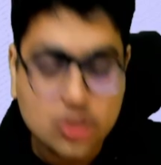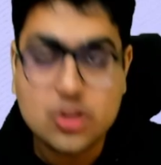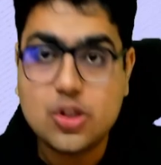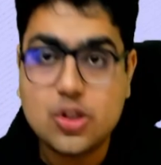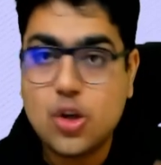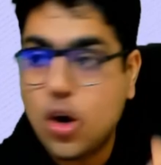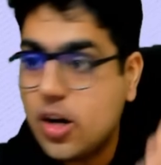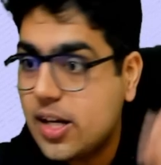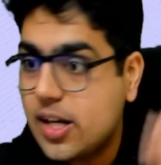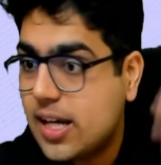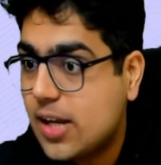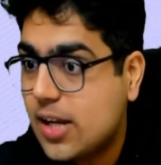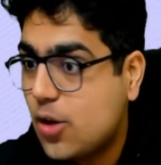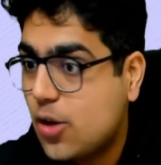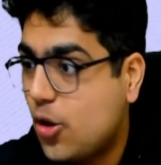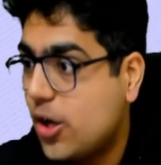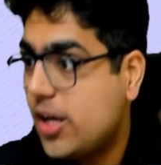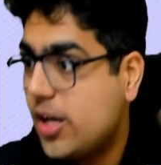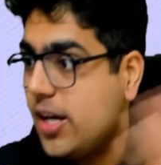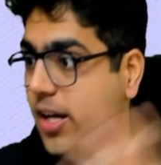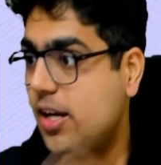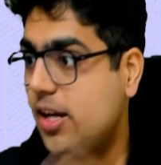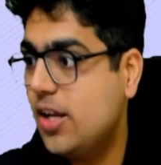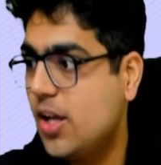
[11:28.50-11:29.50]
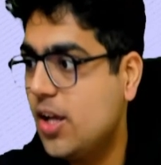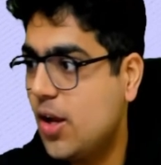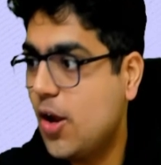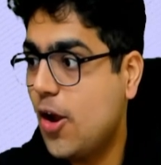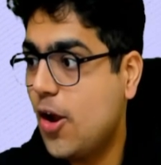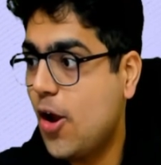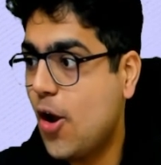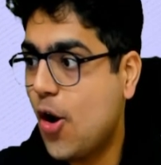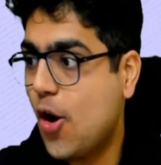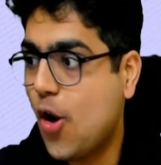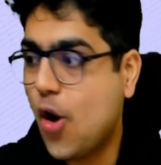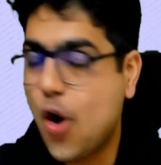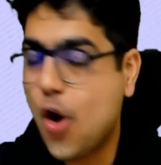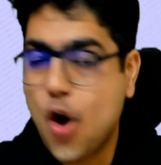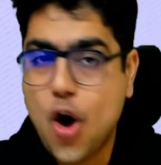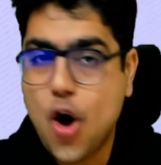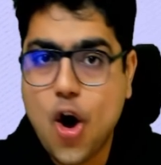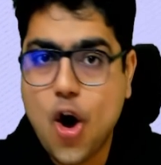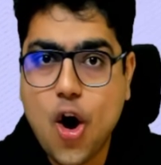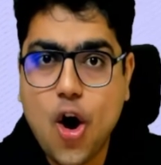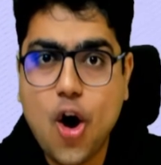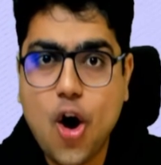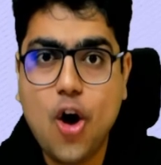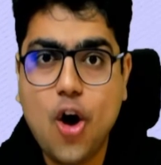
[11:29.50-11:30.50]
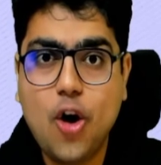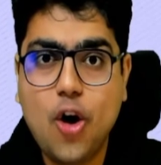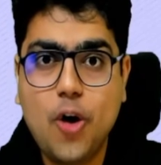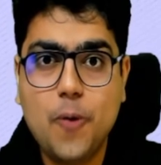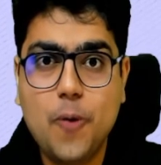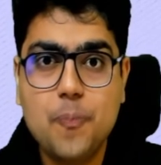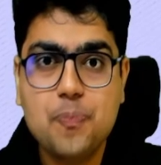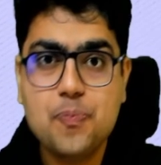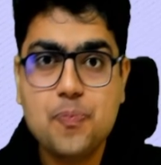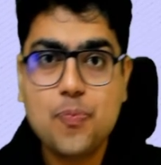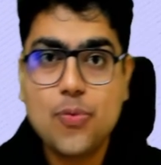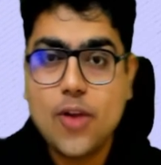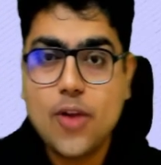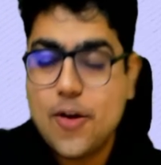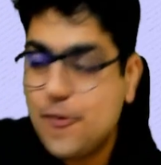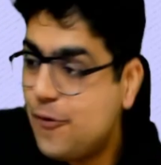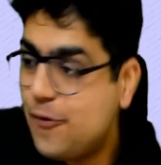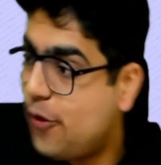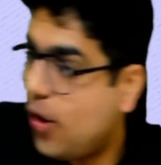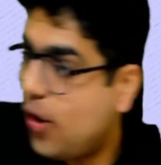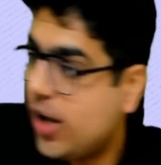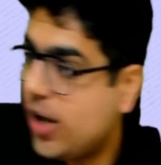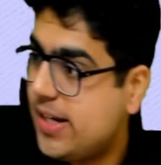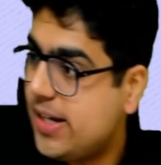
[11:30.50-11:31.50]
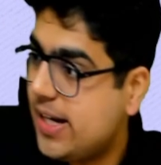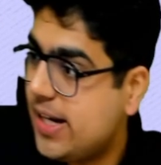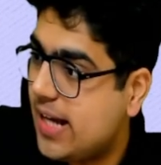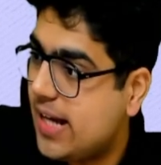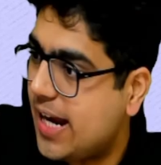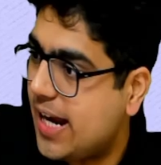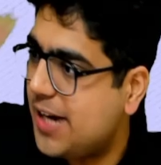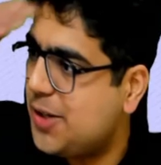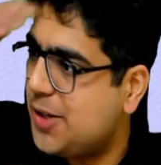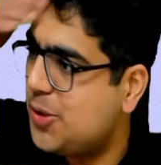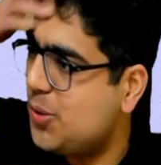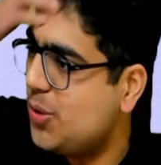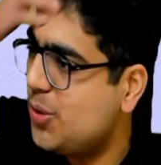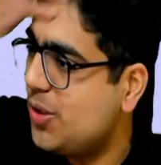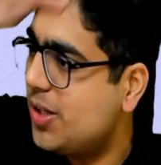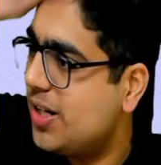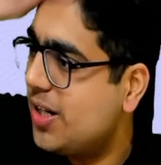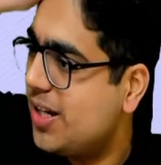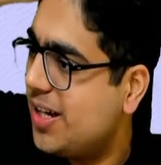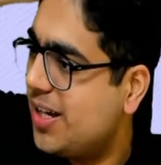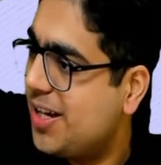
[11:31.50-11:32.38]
not recorded. Oh, what did I do?